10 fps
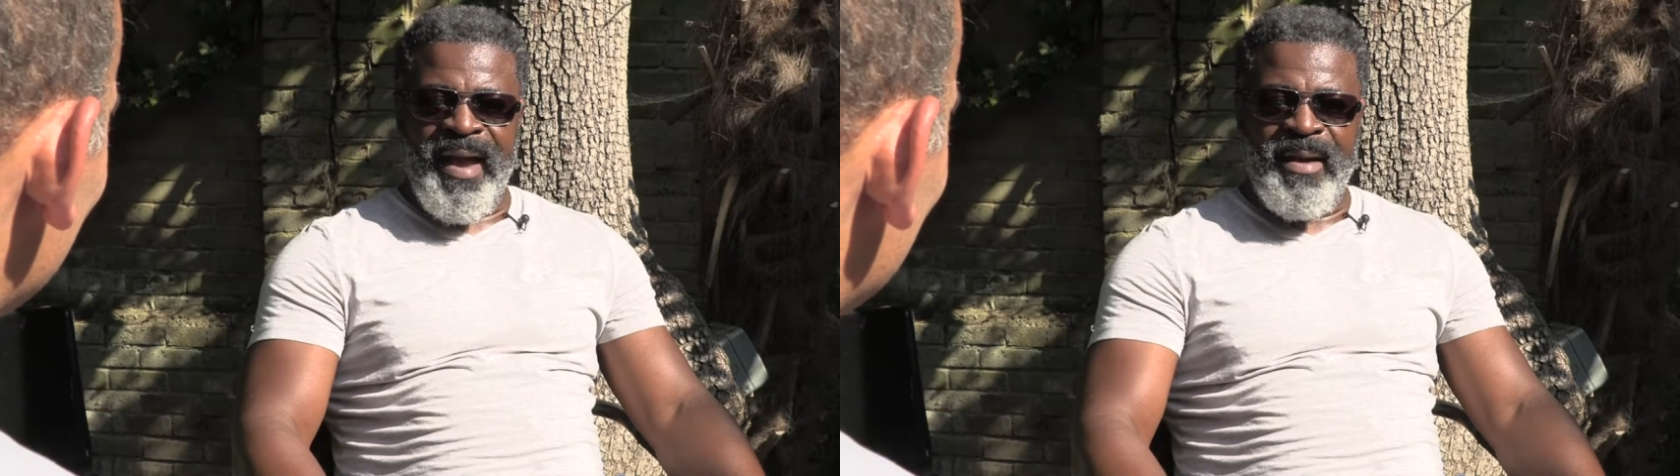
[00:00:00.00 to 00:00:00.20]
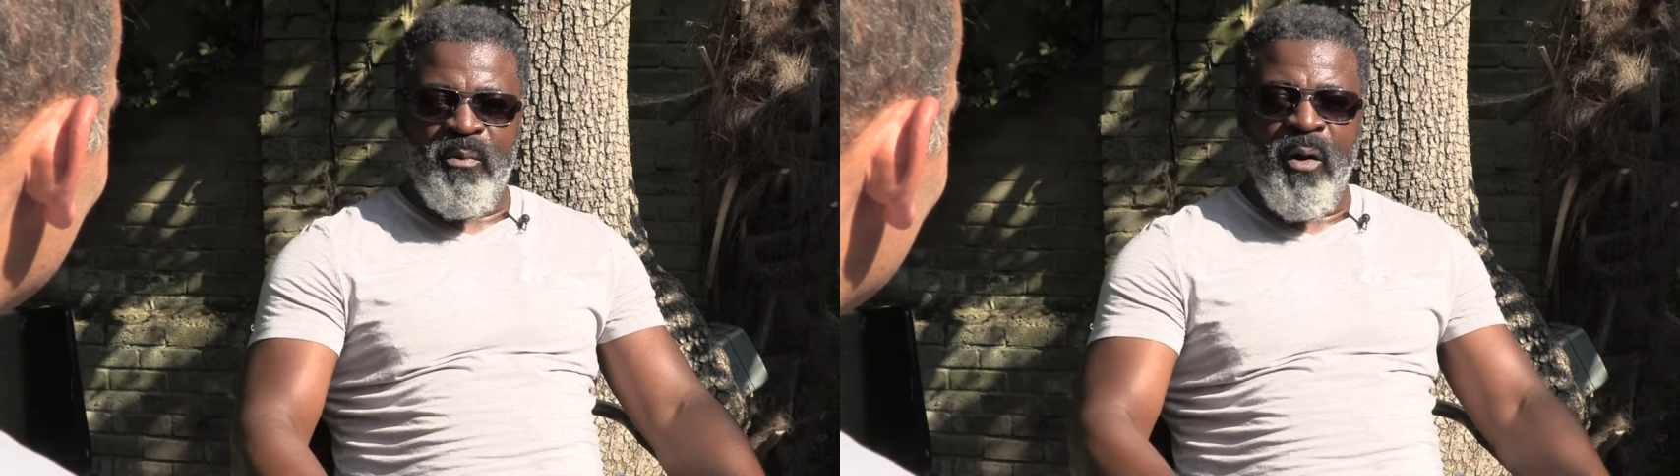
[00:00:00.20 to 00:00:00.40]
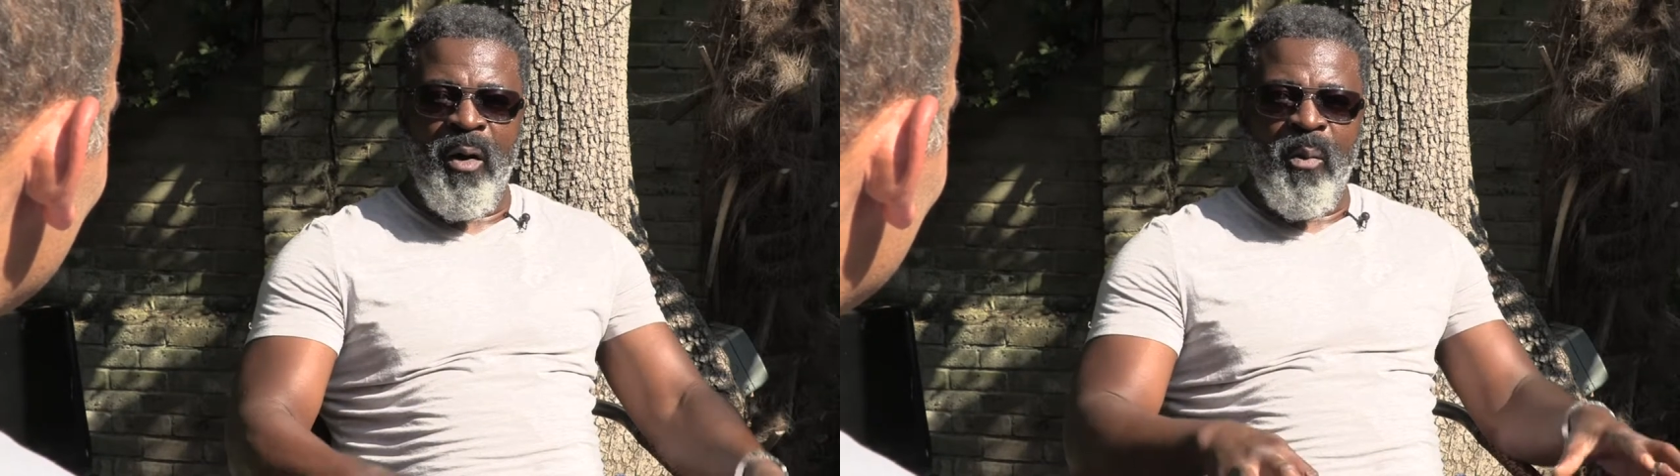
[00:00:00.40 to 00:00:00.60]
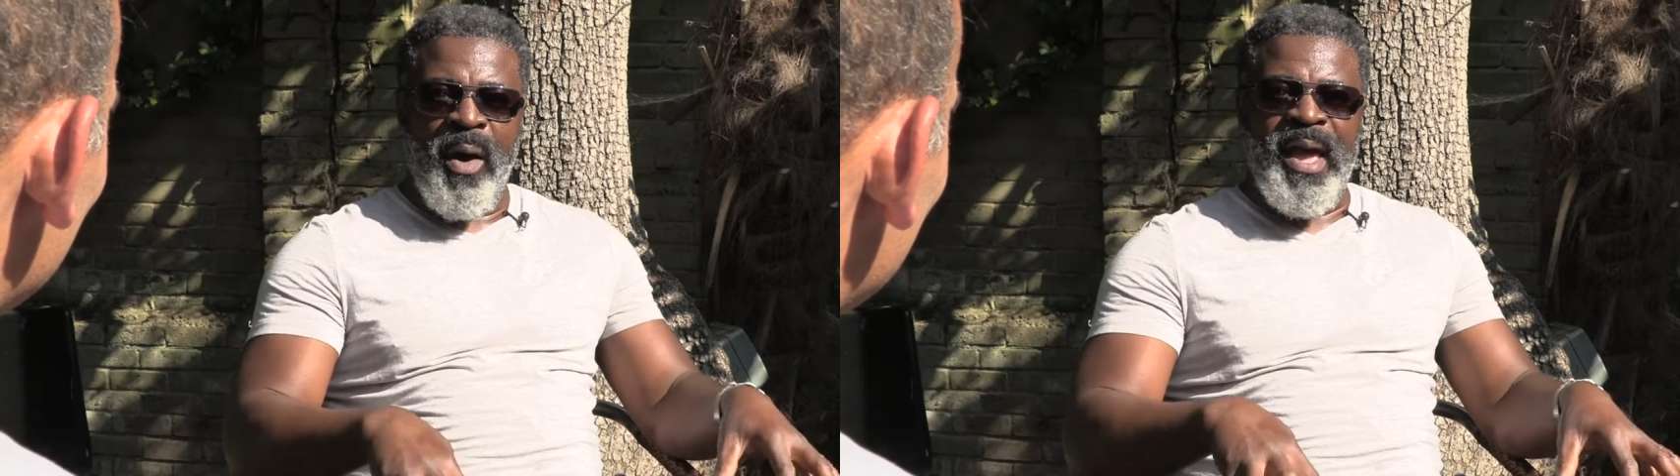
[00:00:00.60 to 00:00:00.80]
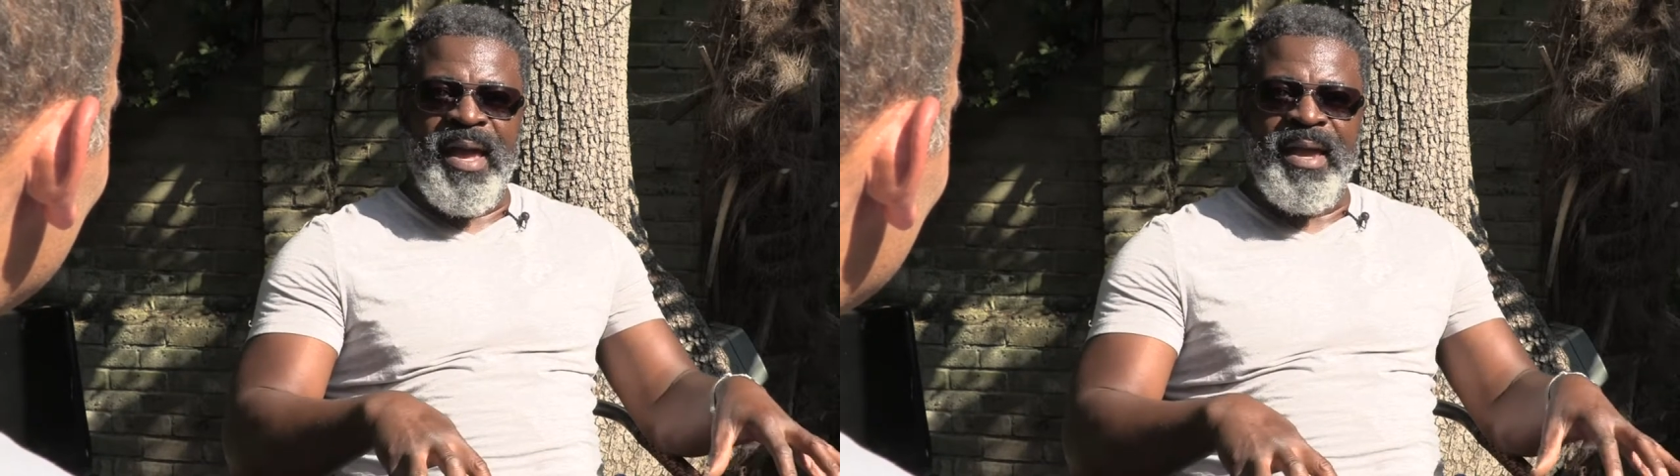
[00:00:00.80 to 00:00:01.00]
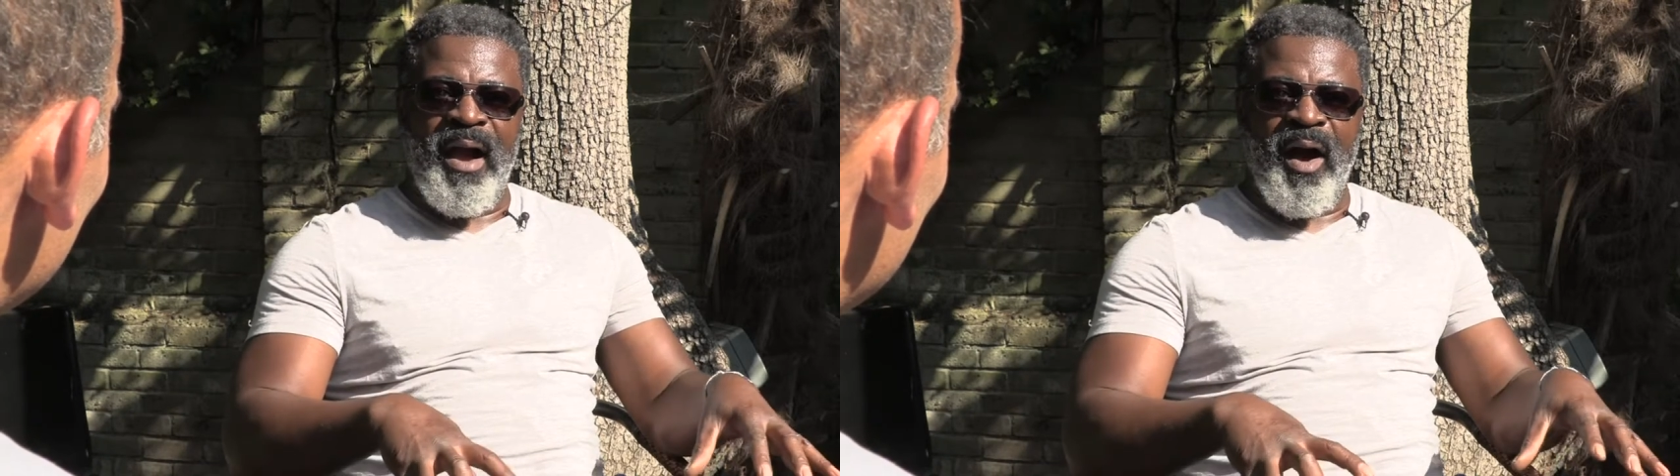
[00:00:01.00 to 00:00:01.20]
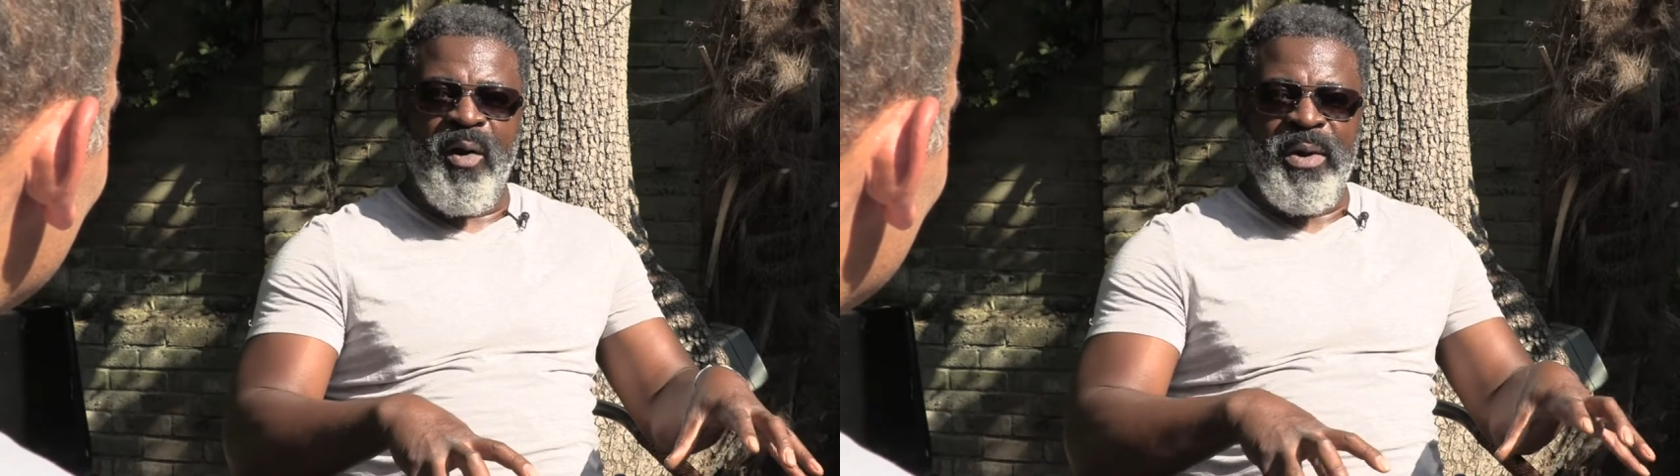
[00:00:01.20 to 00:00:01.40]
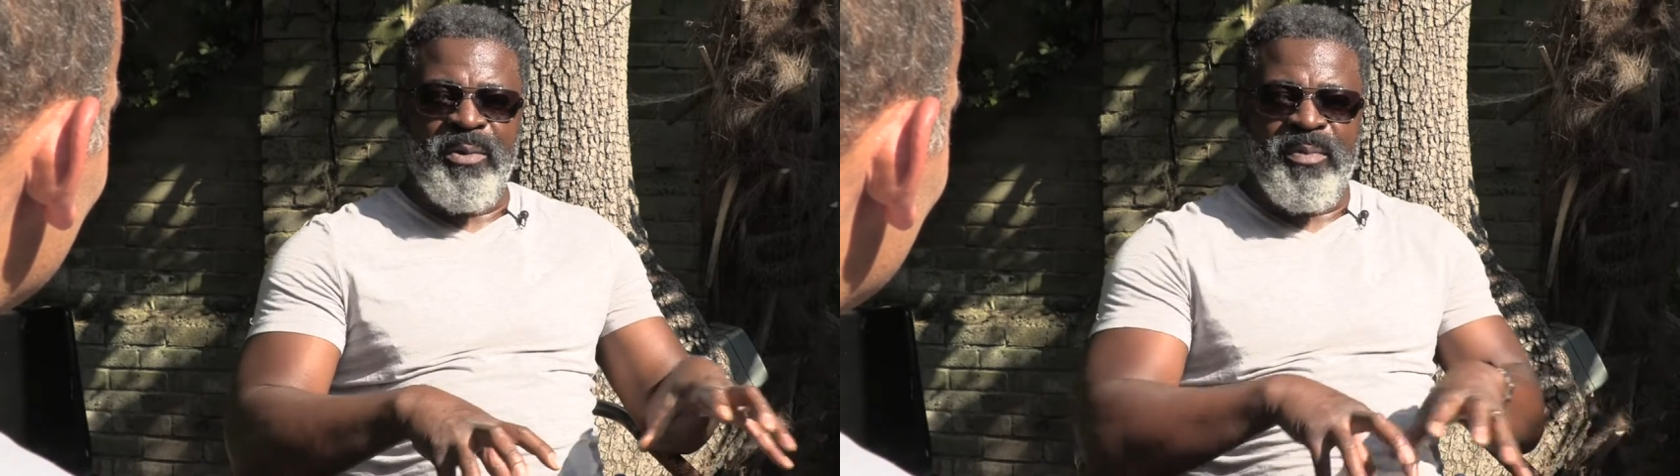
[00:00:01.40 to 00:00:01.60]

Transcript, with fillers: in what way are we